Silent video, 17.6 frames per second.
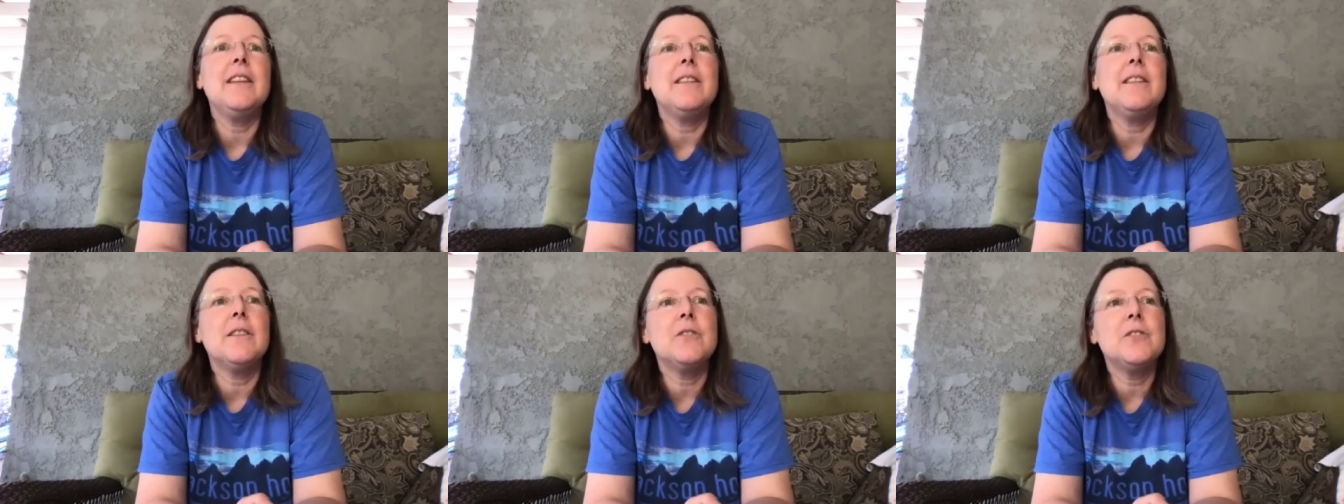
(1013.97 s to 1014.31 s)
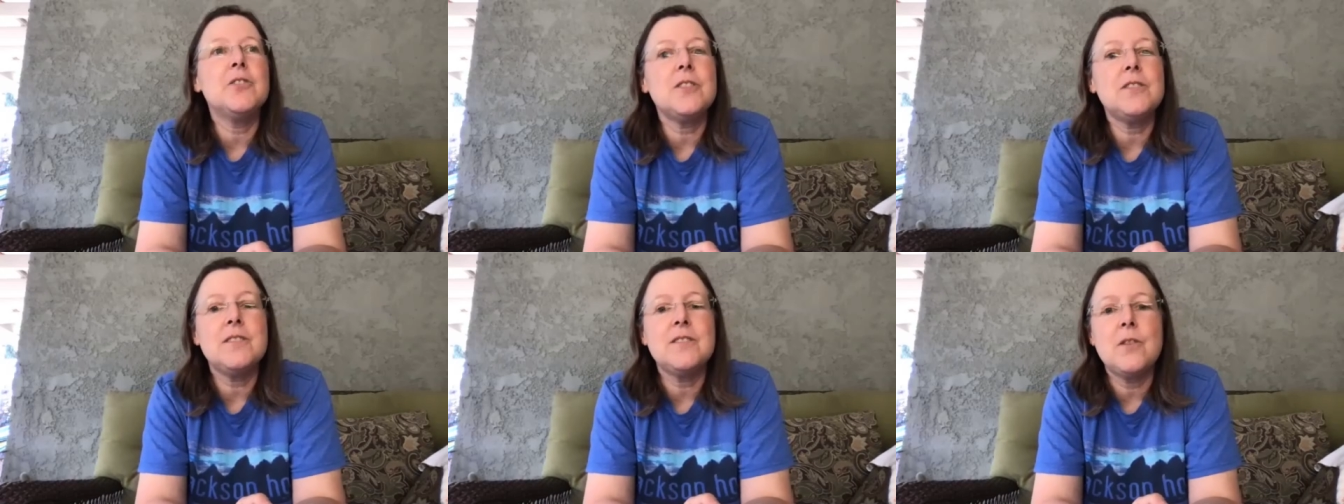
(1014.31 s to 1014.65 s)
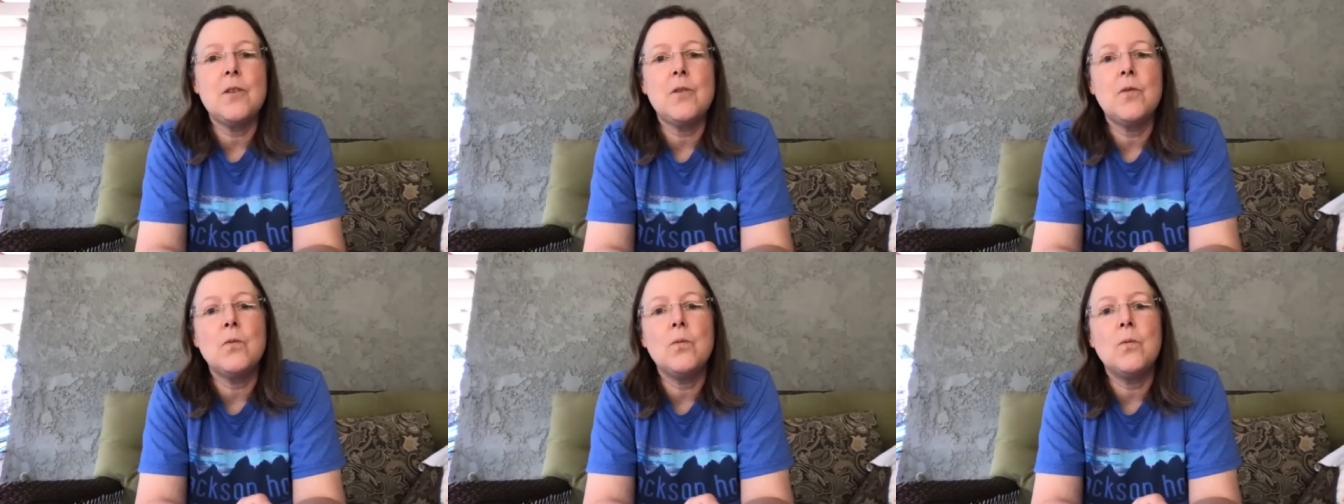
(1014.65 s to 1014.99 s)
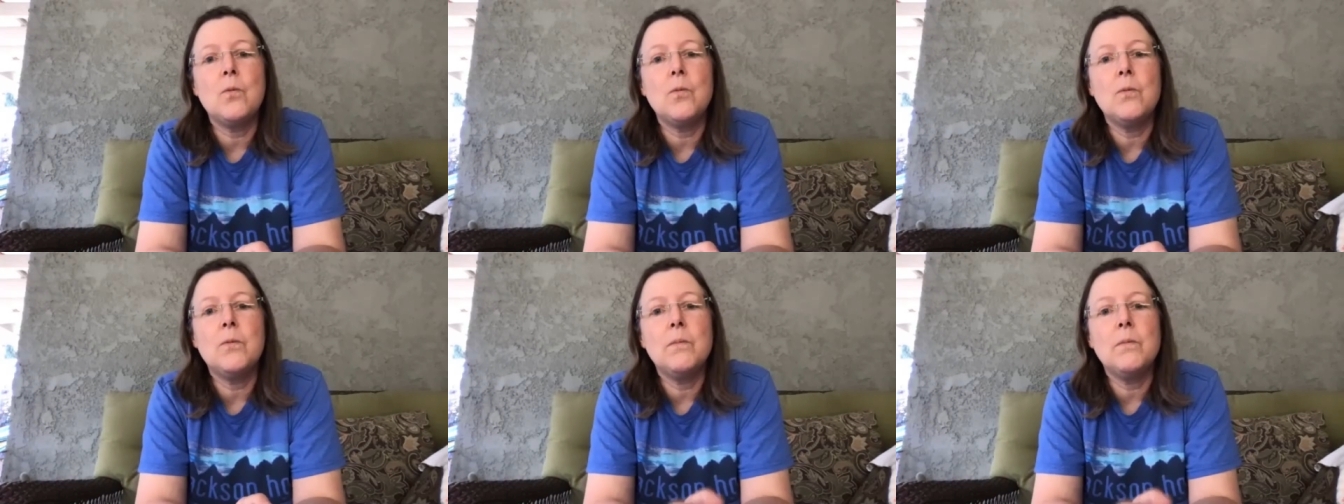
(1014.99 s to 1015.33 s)
they're just so
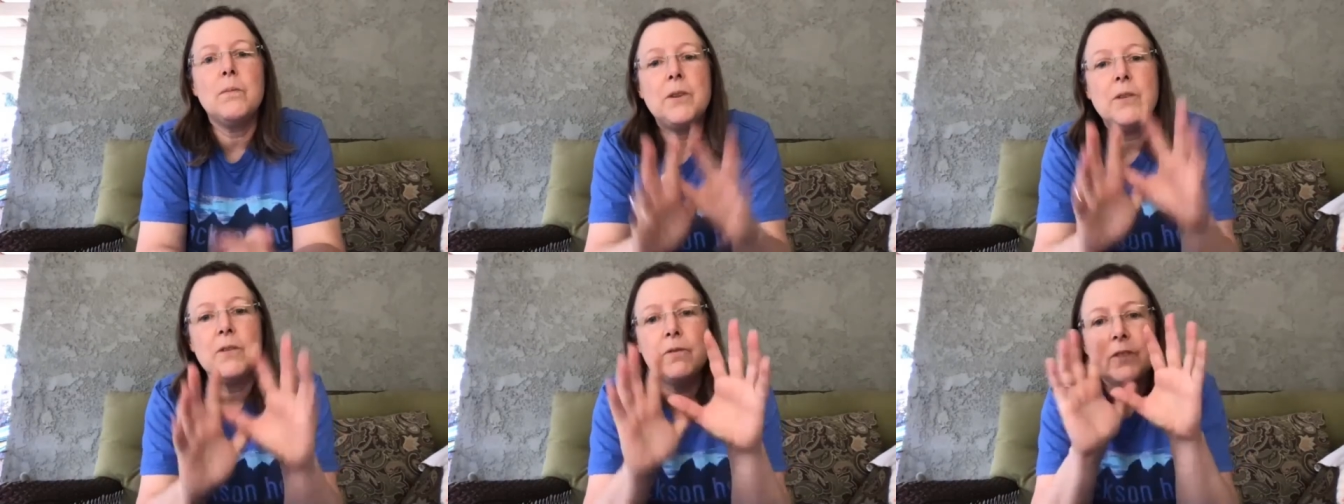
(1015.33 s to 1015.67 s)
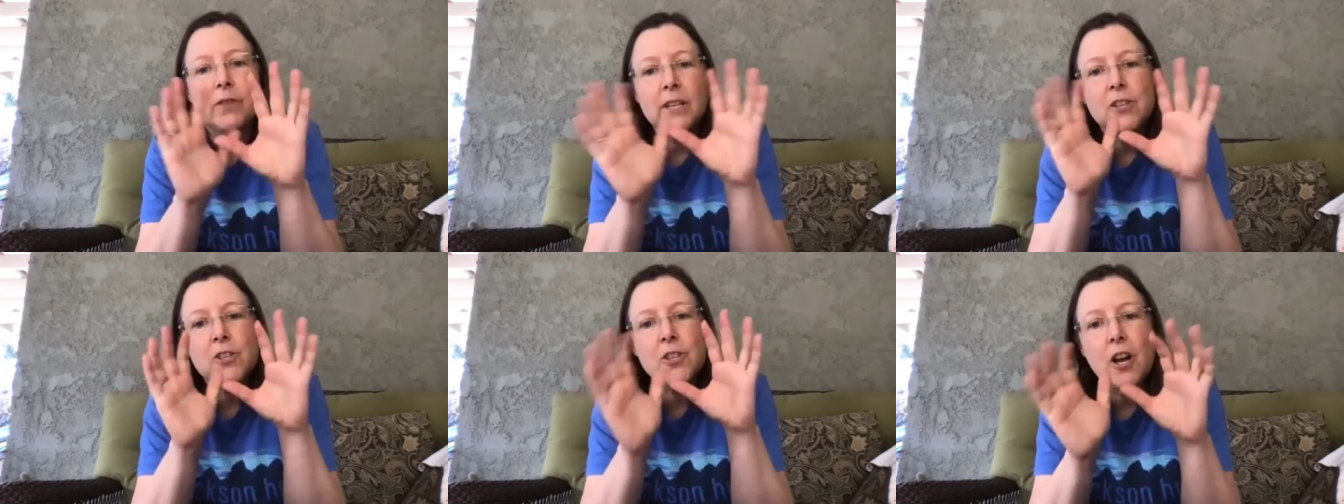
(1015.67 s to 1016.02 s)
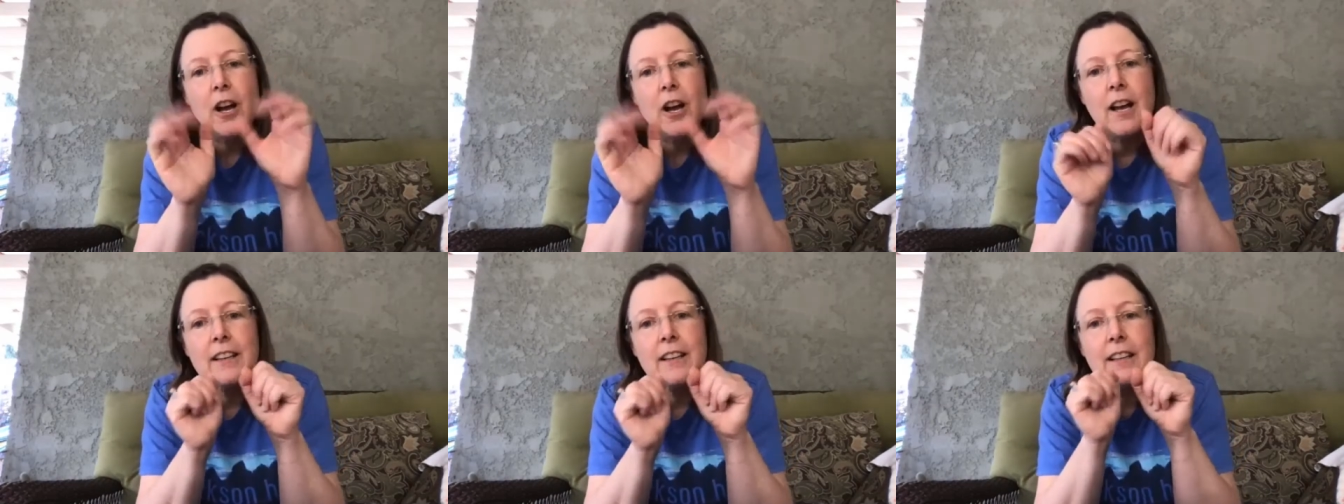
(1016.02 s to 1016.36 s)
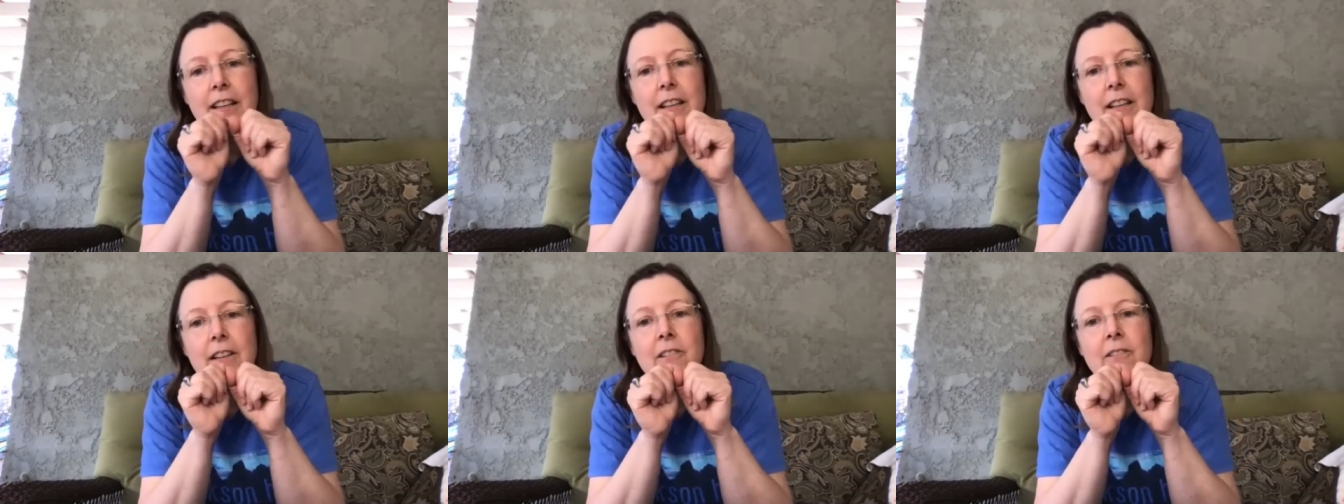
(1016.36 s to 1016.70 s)
beautifully shot,
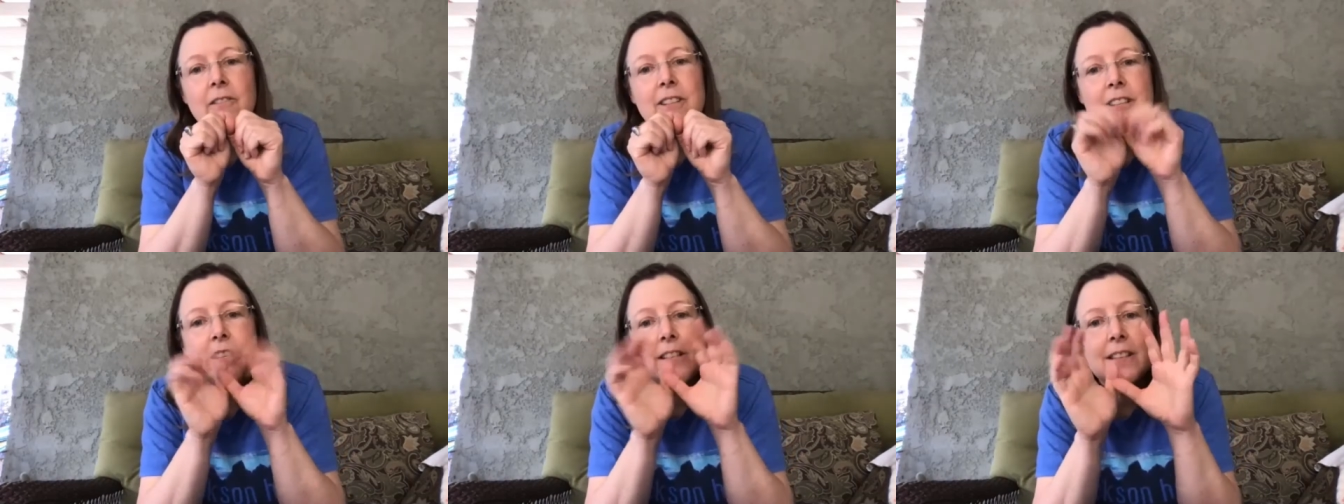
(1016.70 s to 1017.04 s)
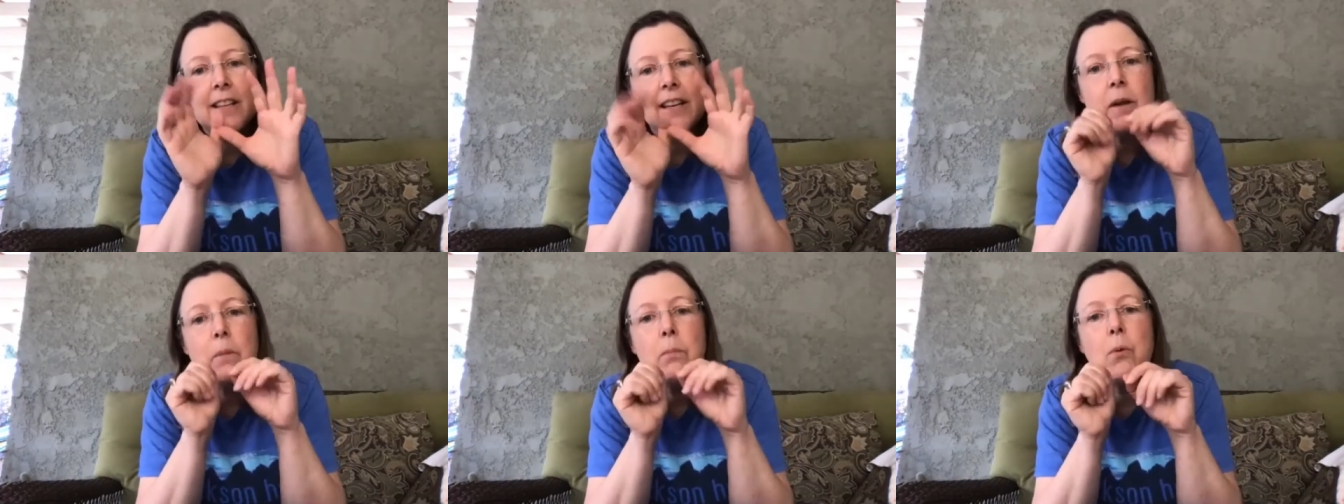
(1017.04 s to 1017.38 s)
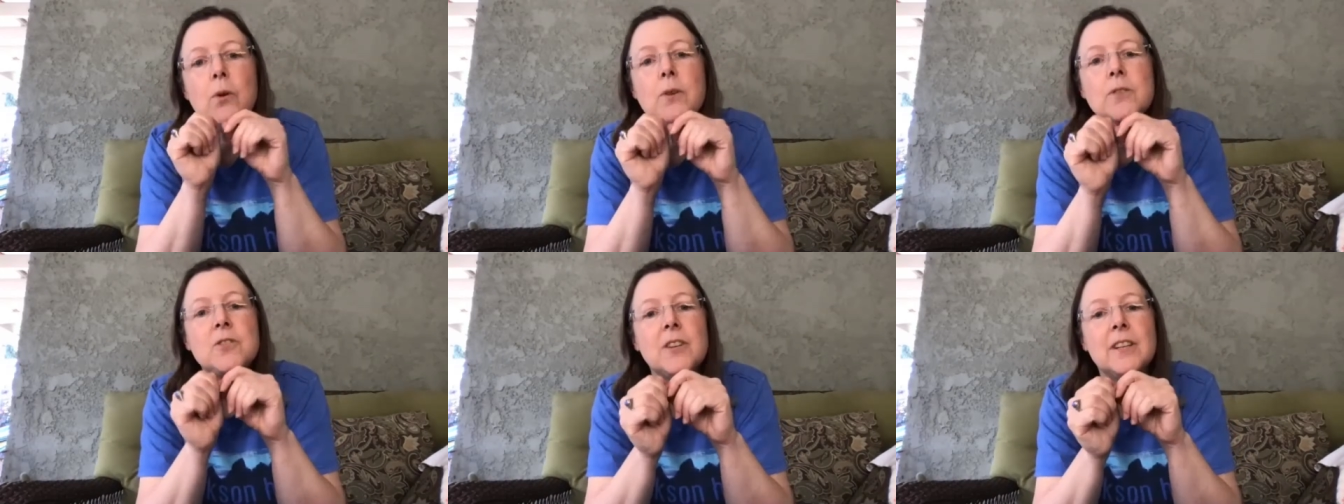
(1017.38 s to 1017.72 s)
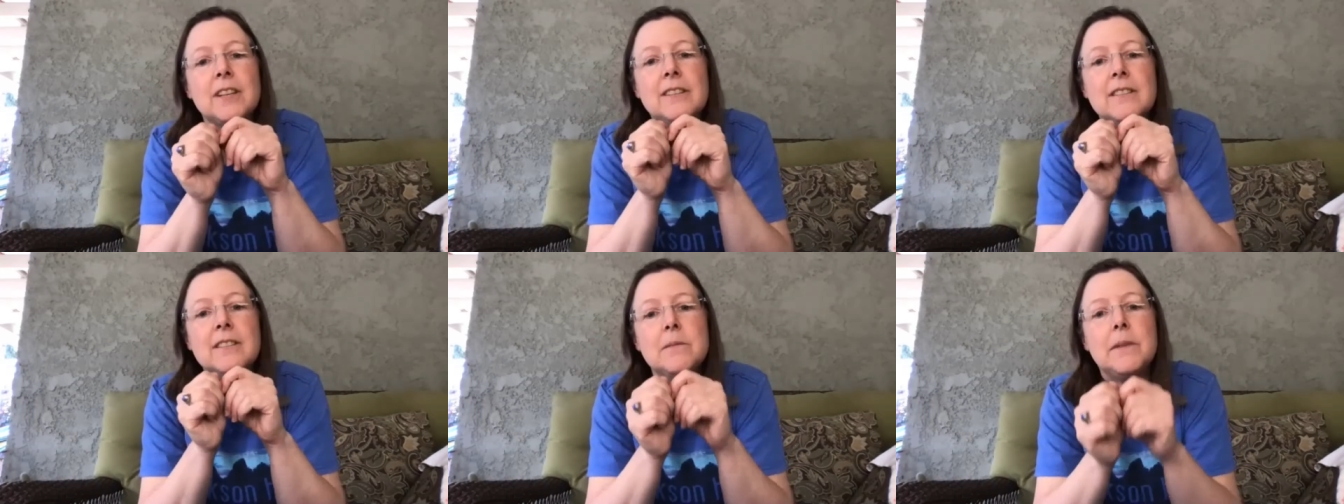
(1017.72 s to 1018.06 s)
you know, that it's like a
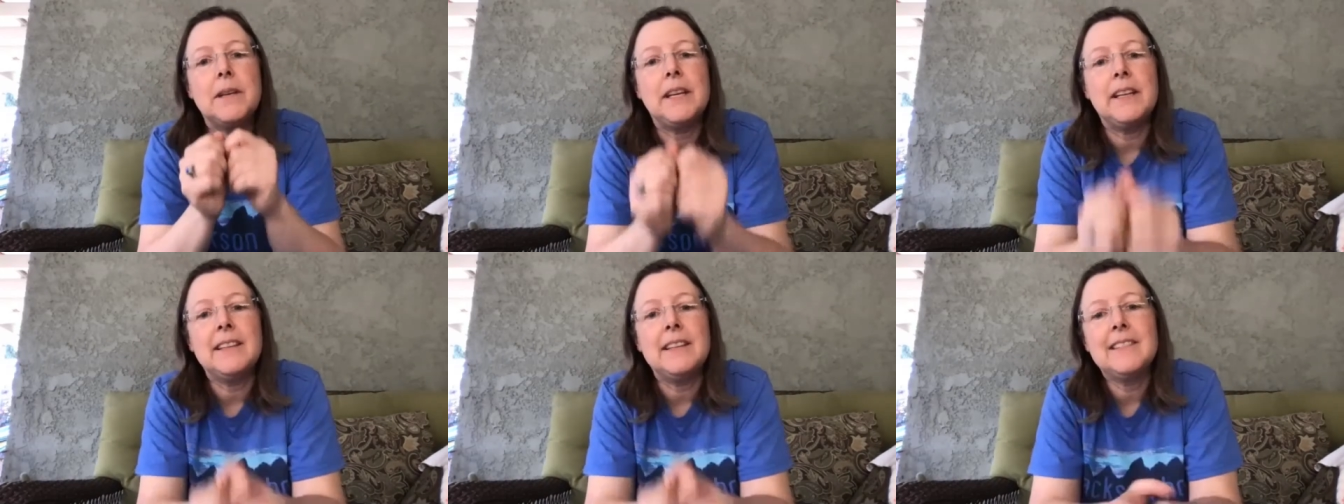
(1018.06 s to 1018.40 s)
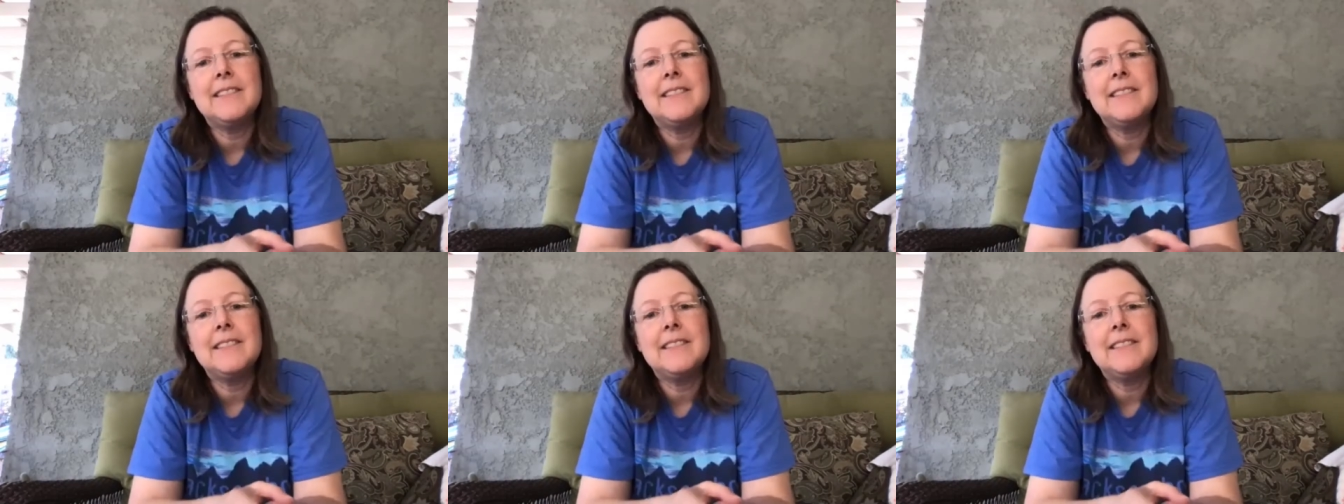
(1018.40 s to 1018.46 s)
portrait to me.